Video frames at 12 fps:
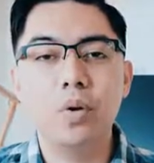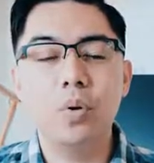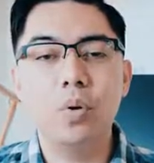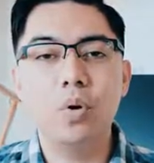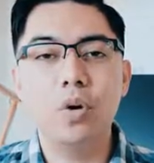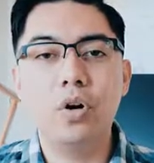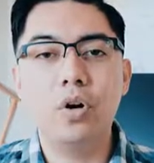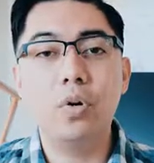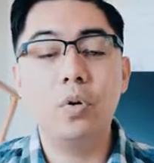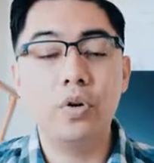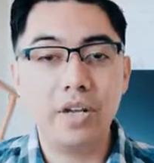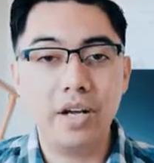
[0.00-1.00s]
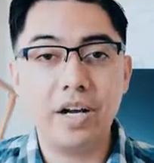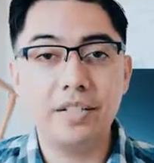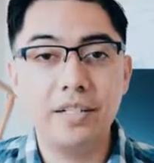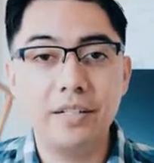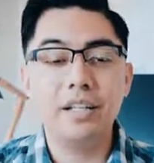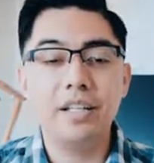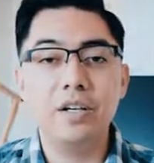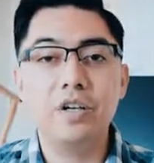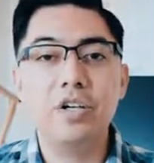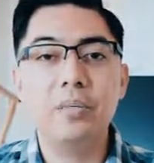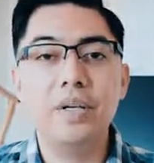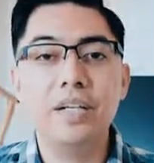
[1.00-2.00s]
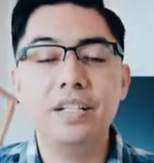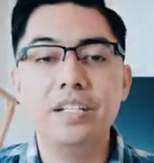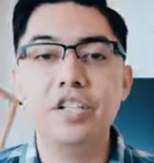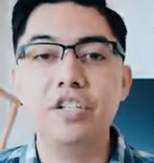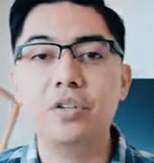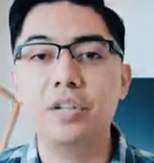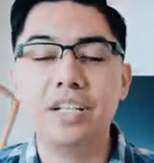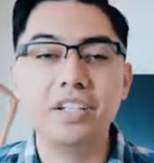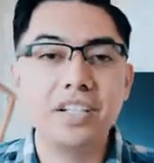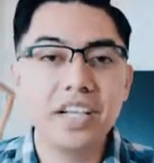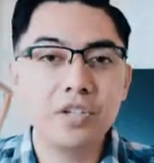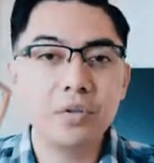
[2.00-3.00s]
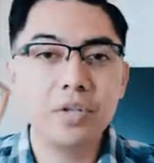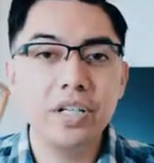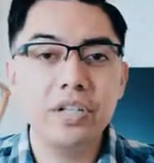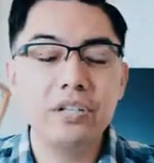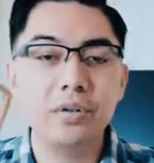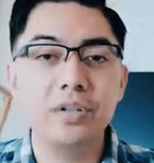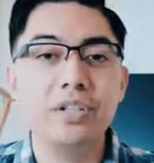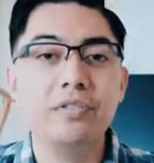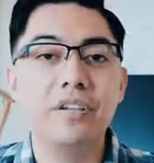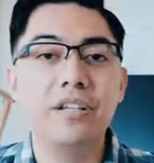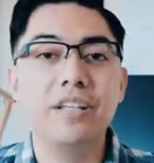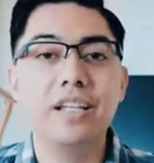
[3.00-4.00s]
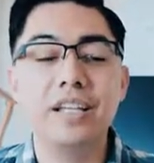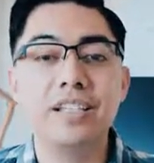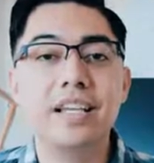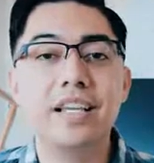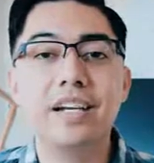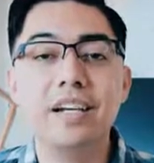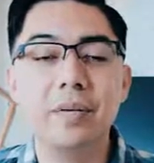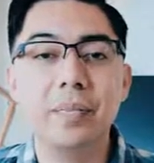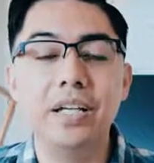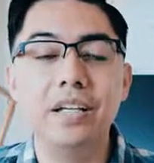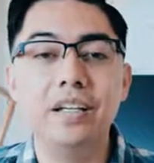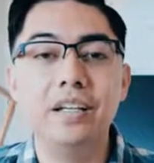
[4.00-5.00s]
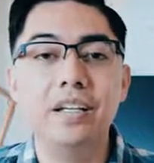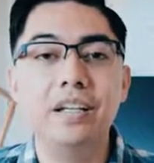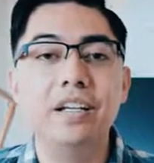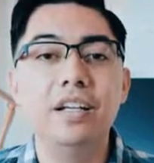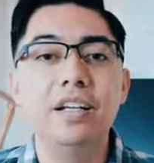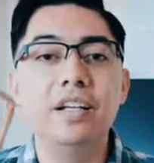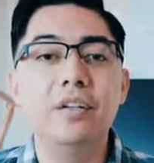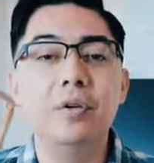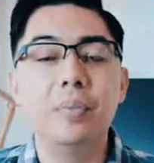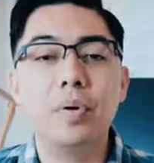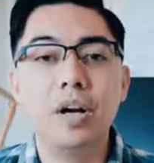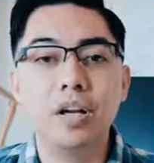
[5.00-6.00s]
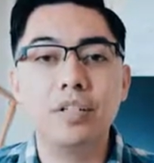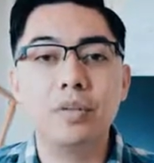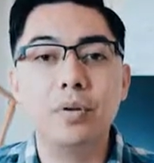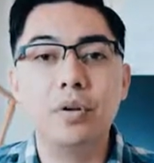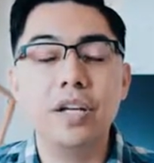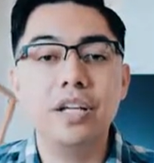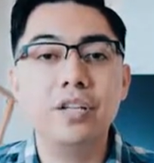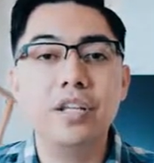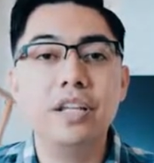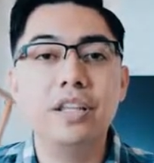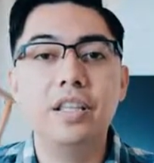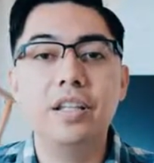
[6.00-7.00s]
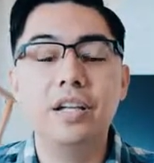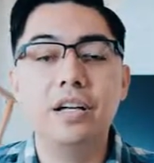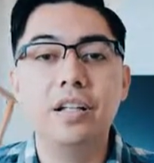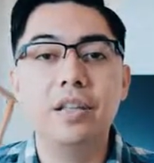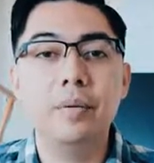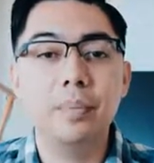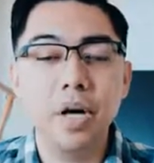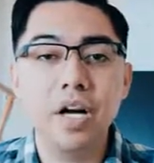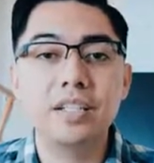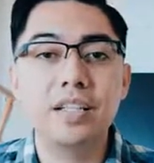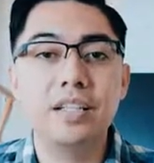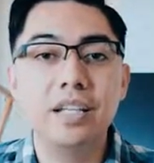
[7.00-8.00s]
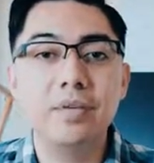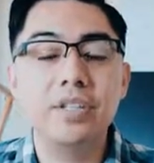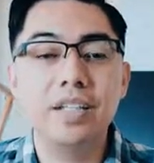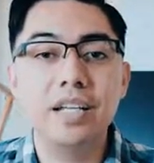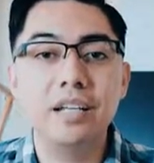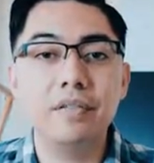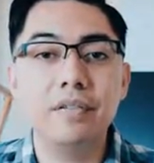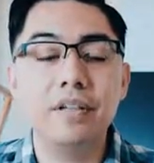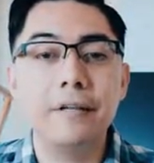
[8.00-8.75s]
or not, there could be additional accessories or different things that come in your product or in the box that they receive.